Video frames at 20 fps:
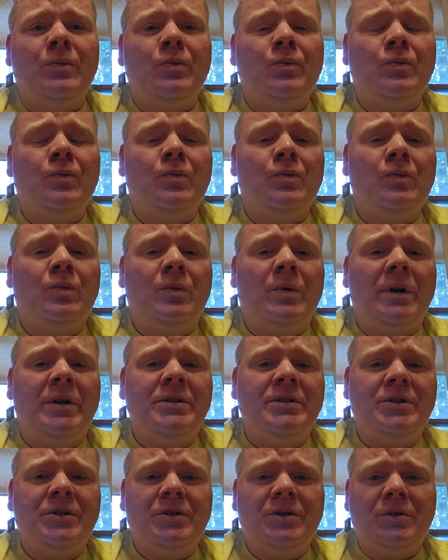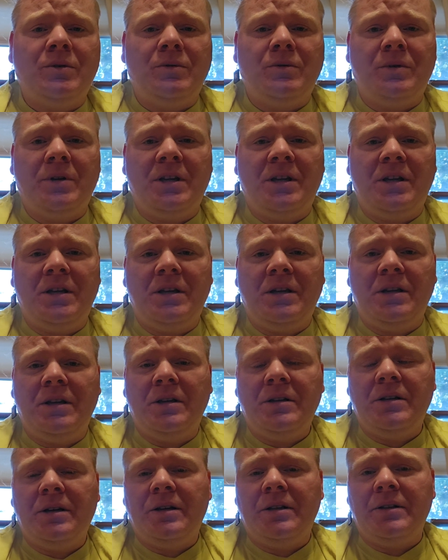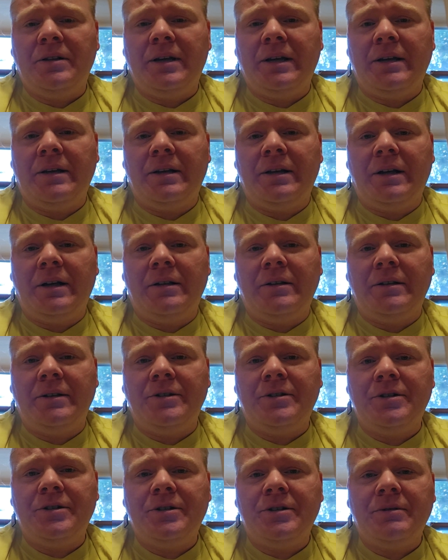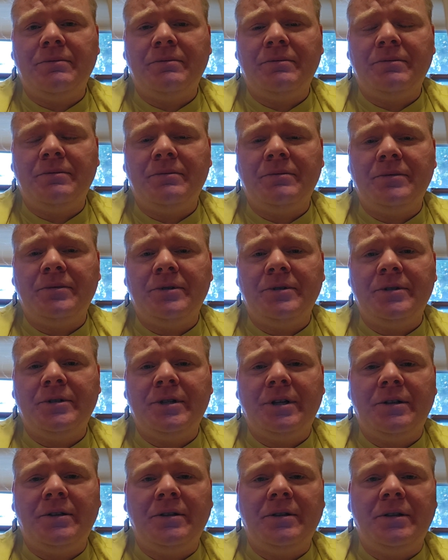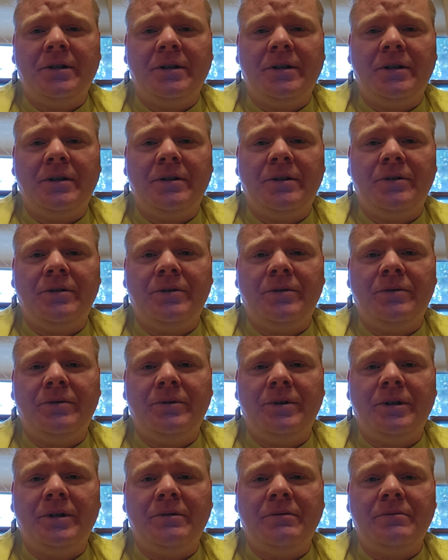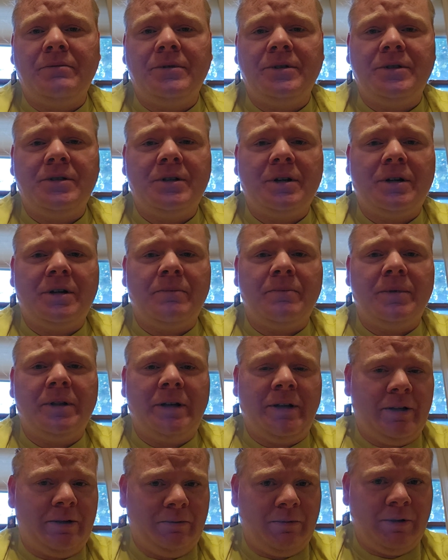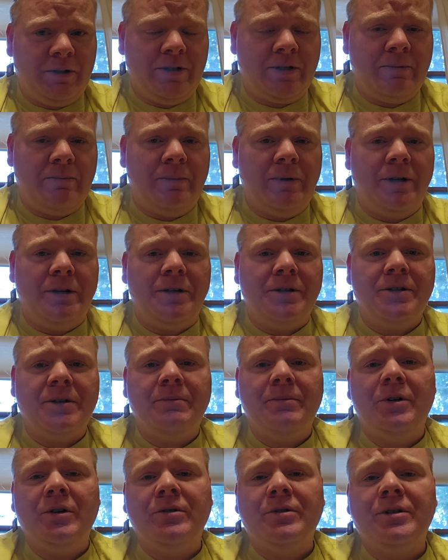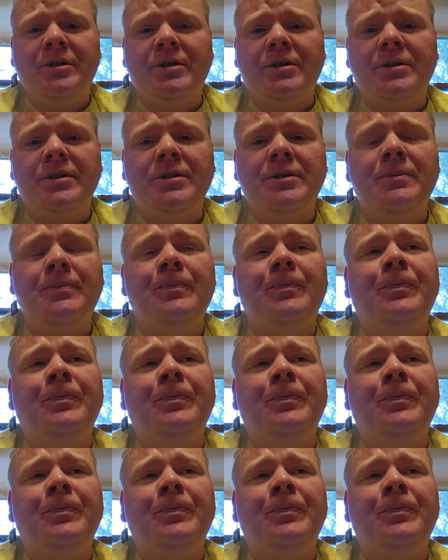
once you key in on that knowledge, suddenly you can start playing with somebody's emotions.